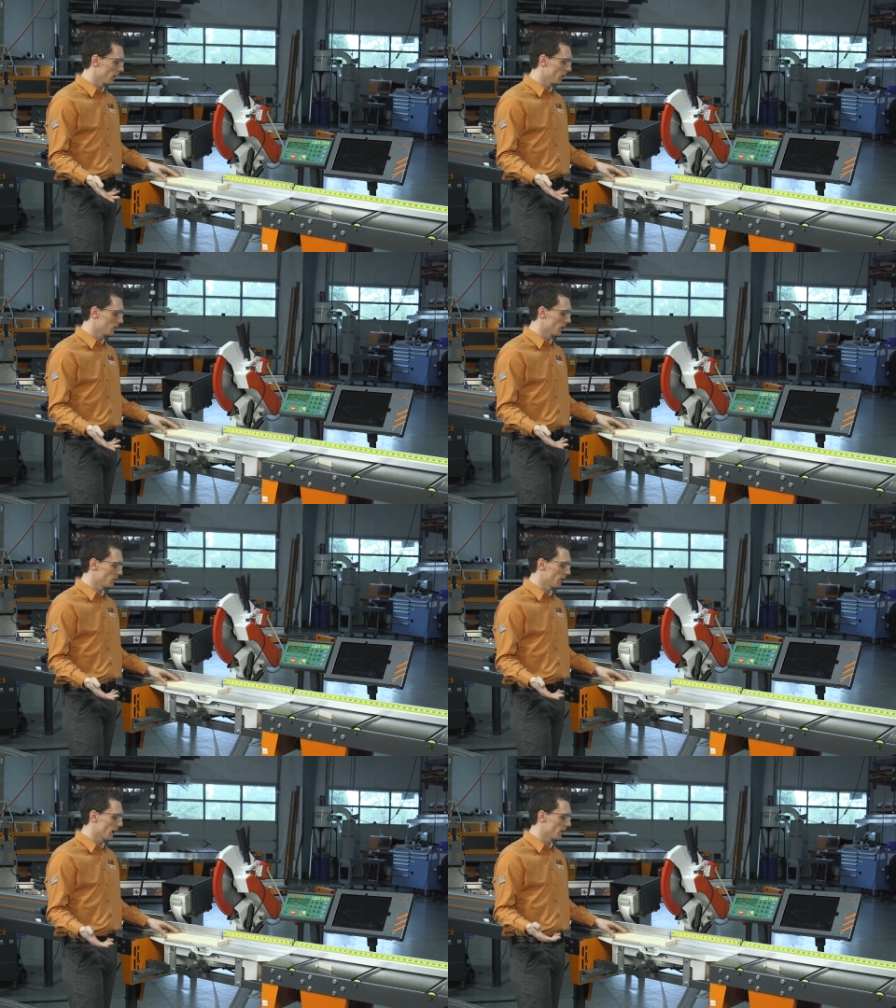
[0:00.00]
here,
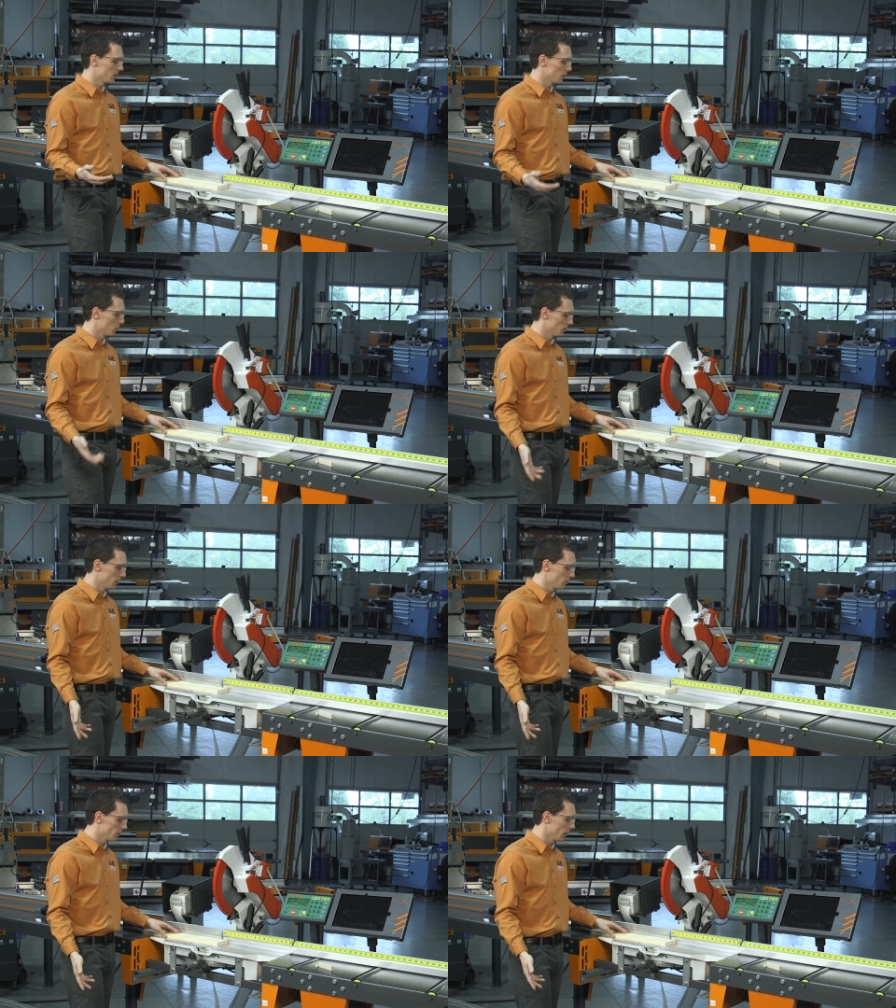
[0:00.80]
such as
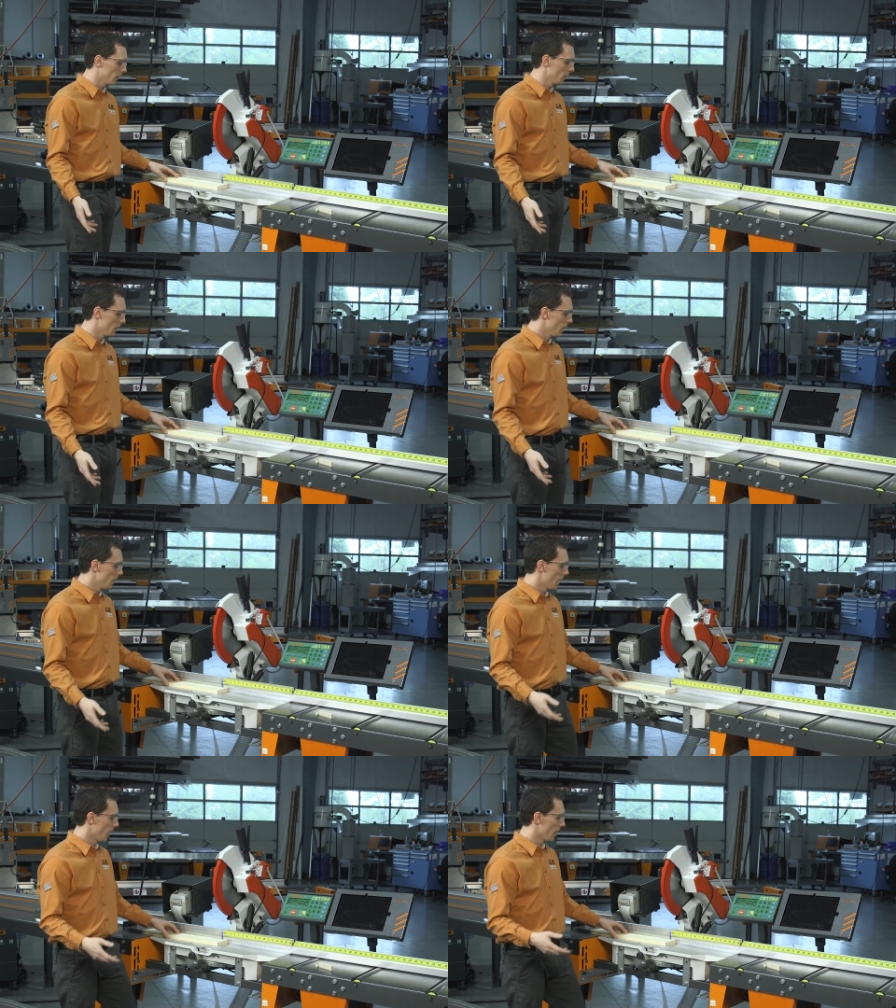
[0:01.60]
position,
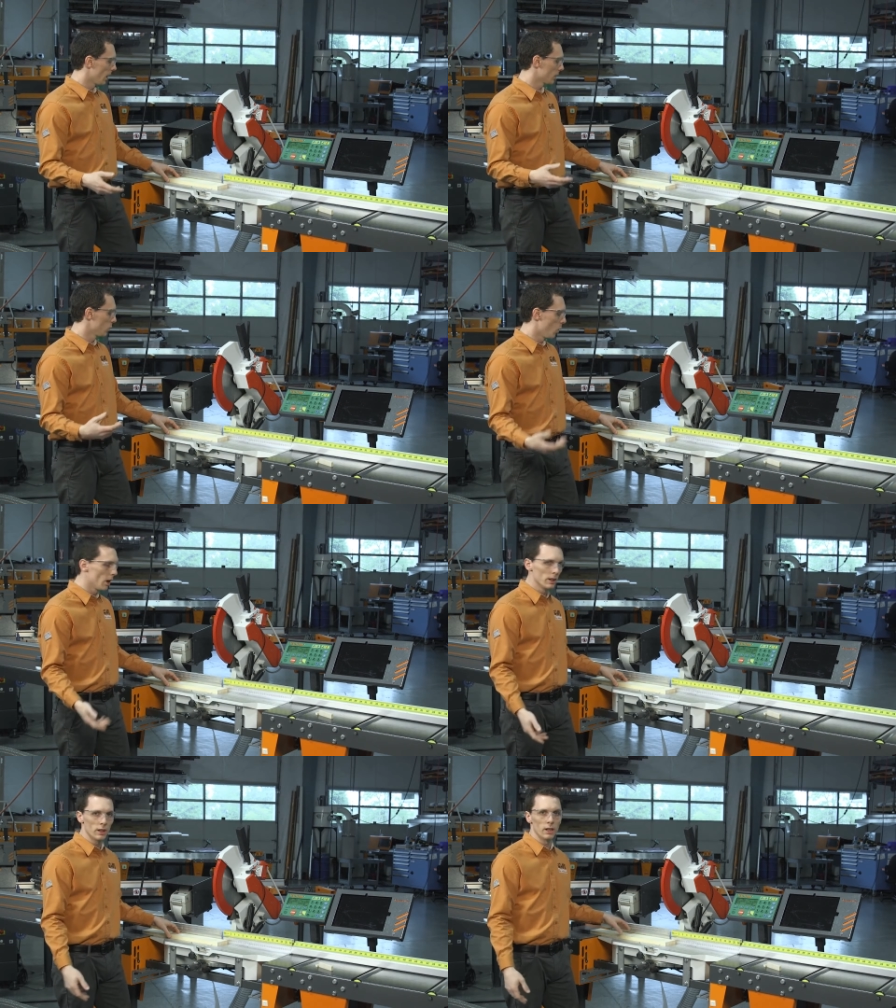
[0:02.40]

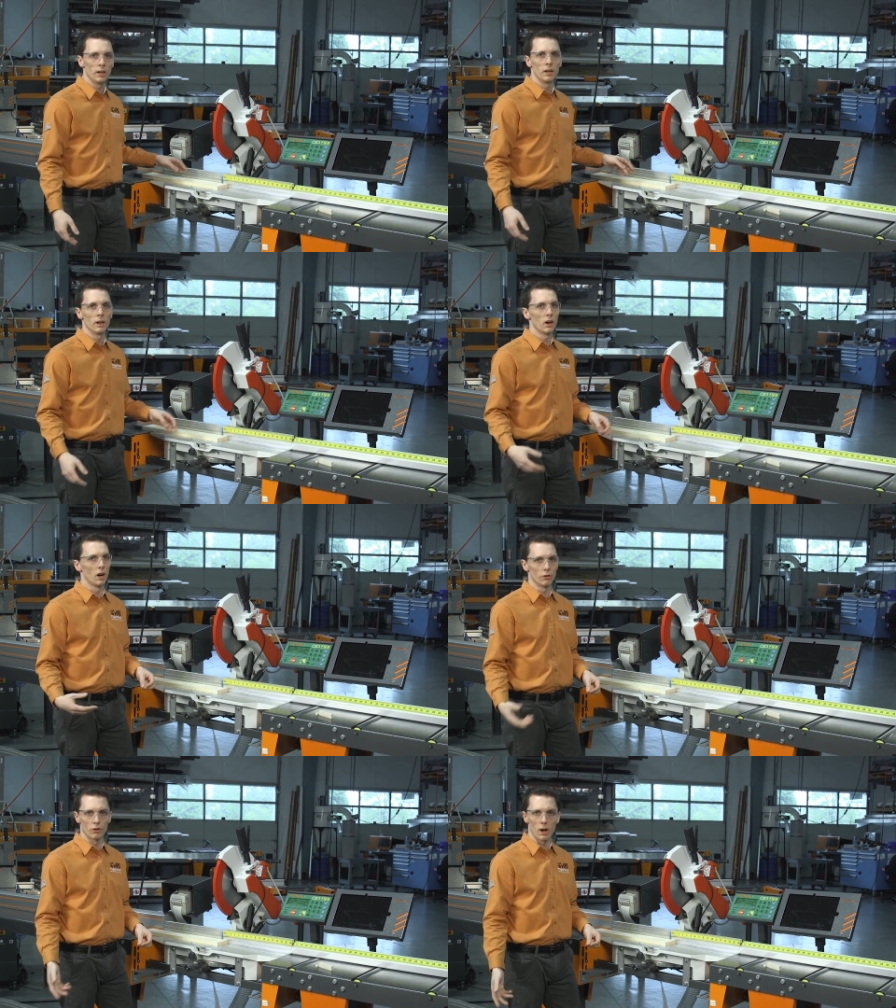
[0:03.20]
quantity,
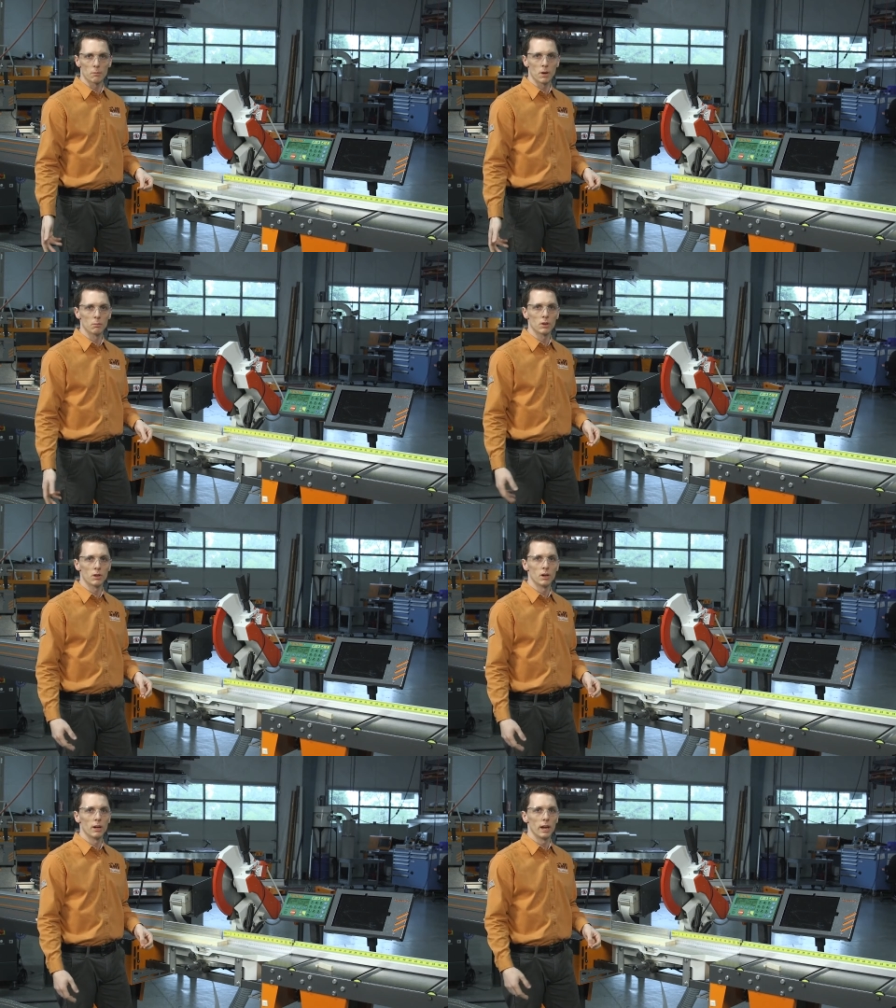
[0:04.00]
our job
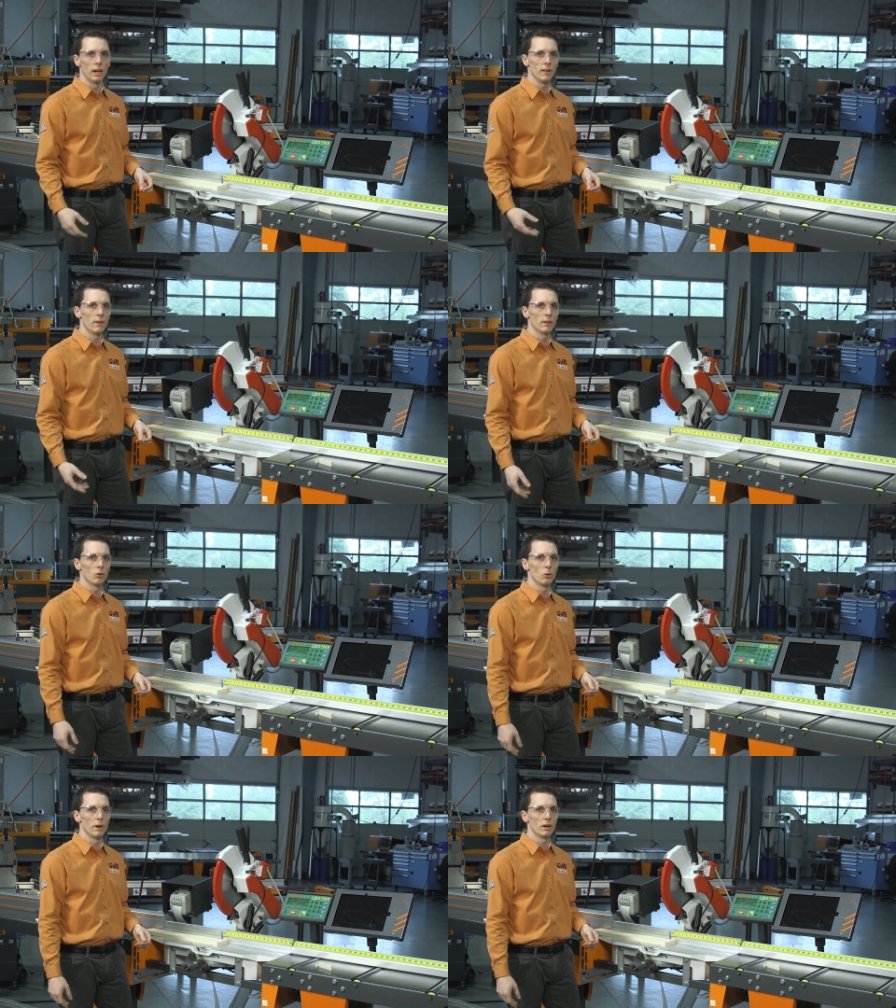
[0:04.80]
number, anything that
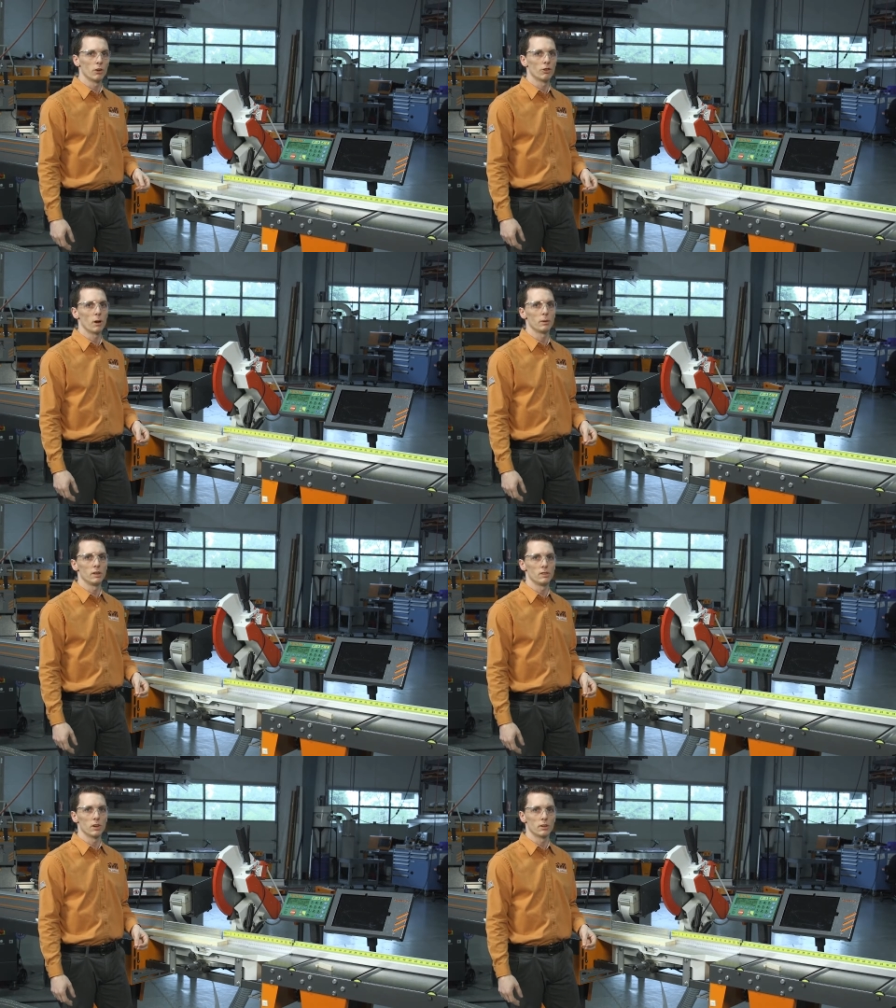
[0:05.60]
will make our job
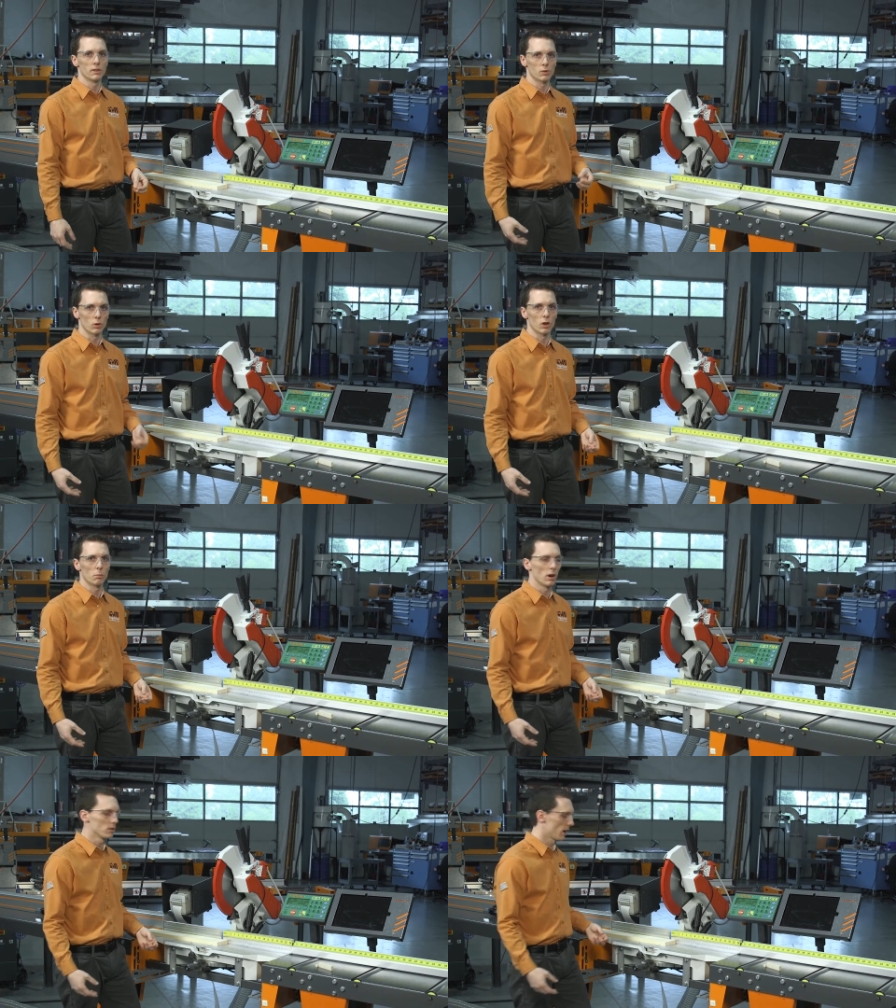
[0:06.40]
easier to sort our
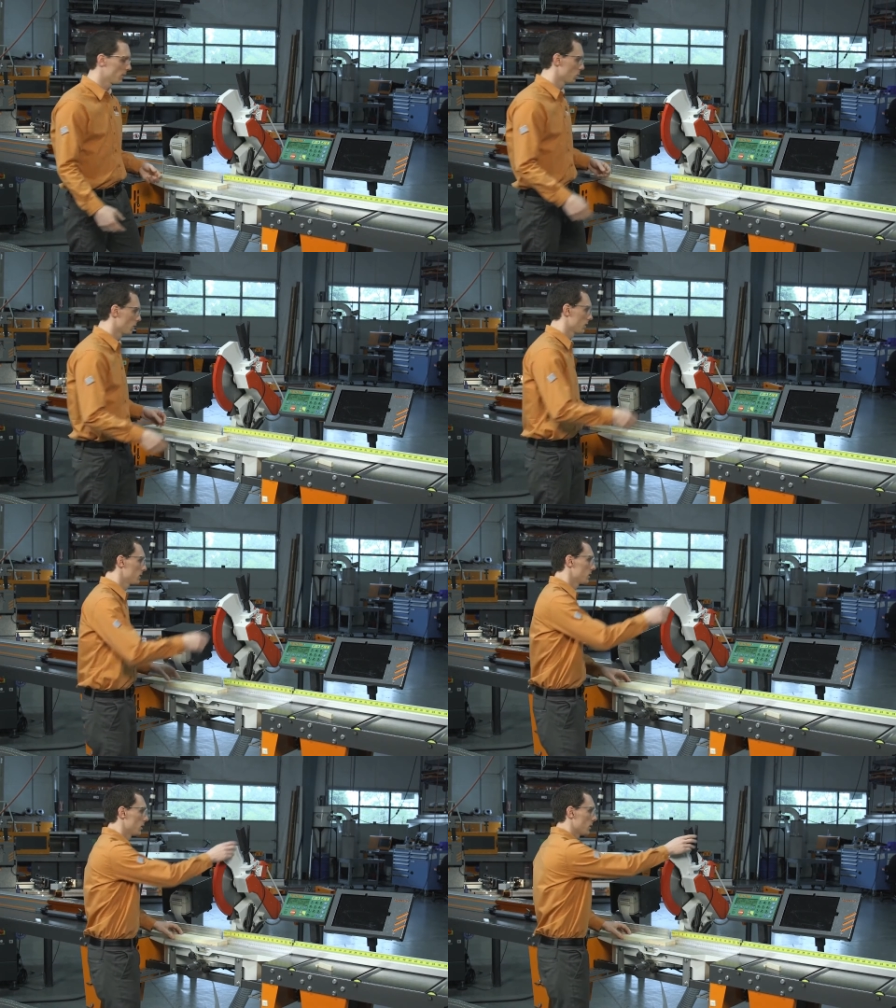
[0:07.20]
parts
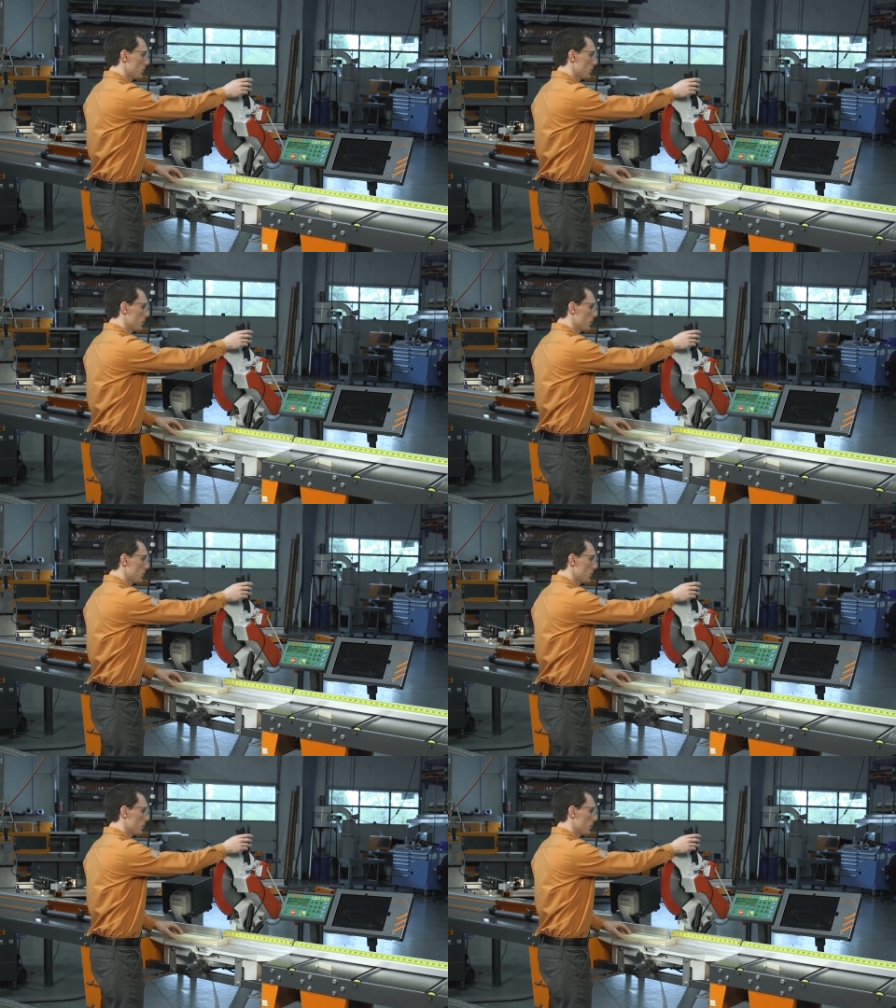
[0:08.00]
afterwards.